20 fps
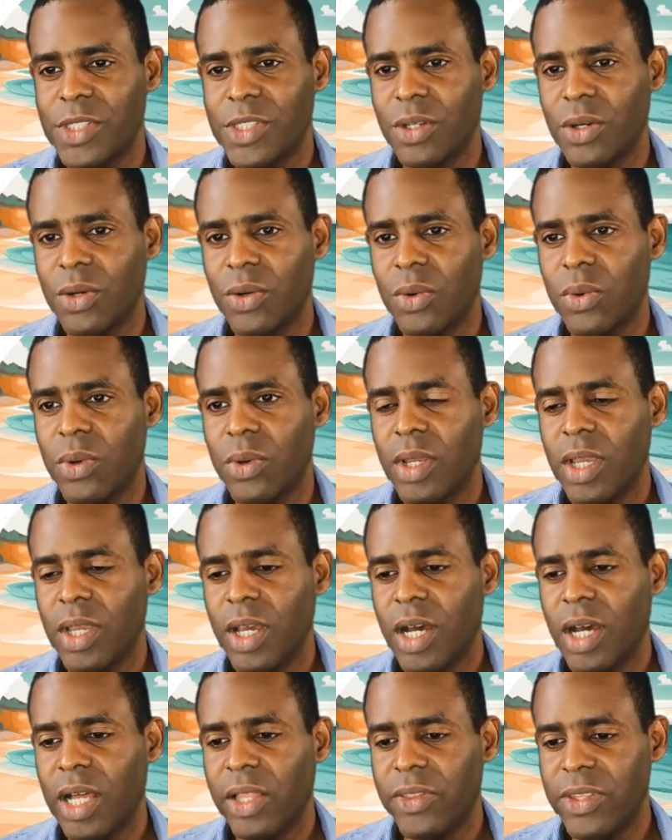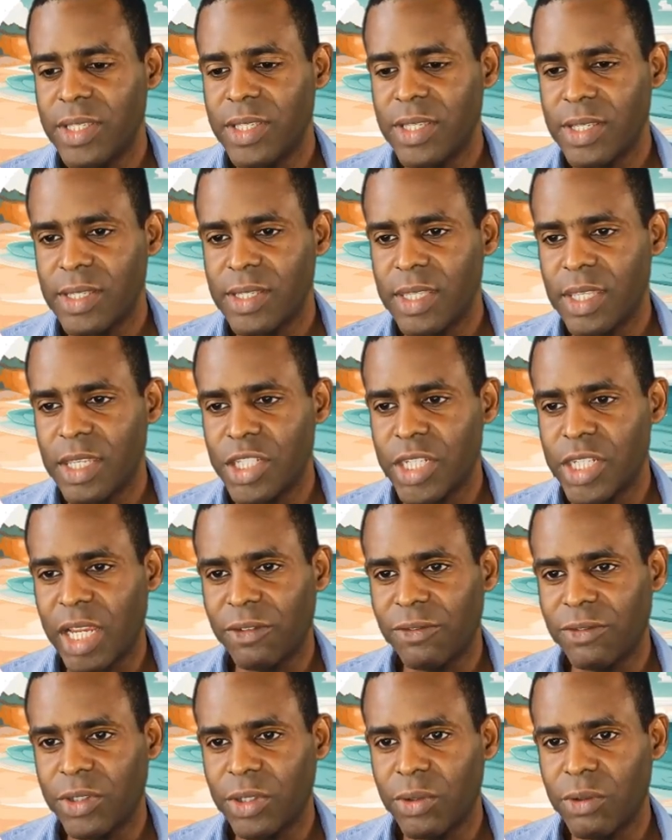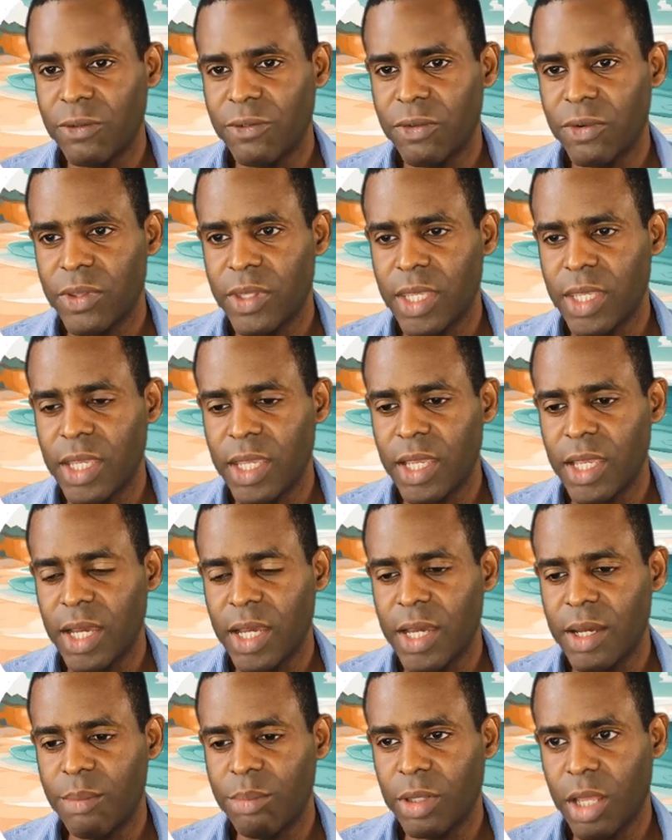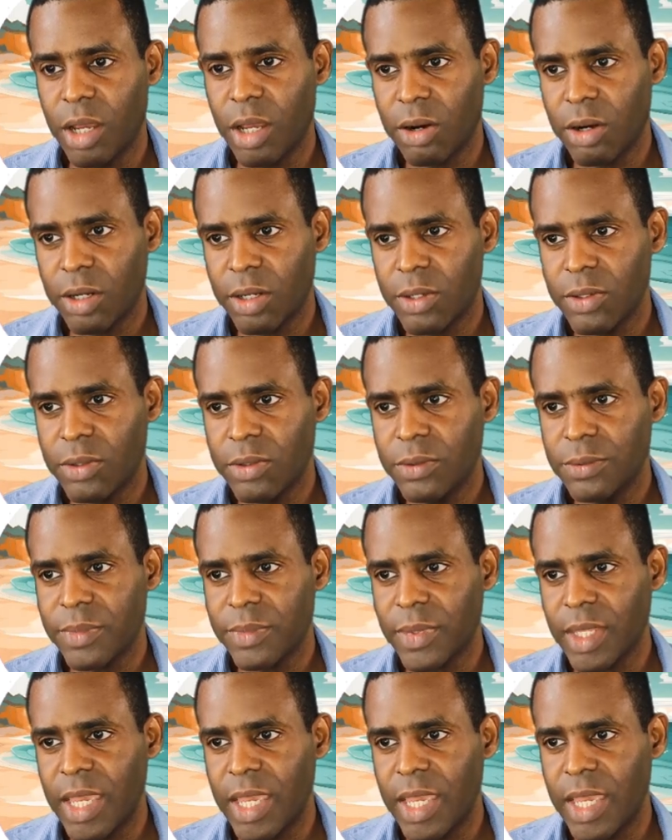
So uh, this is the chat flow for the uh, blog article,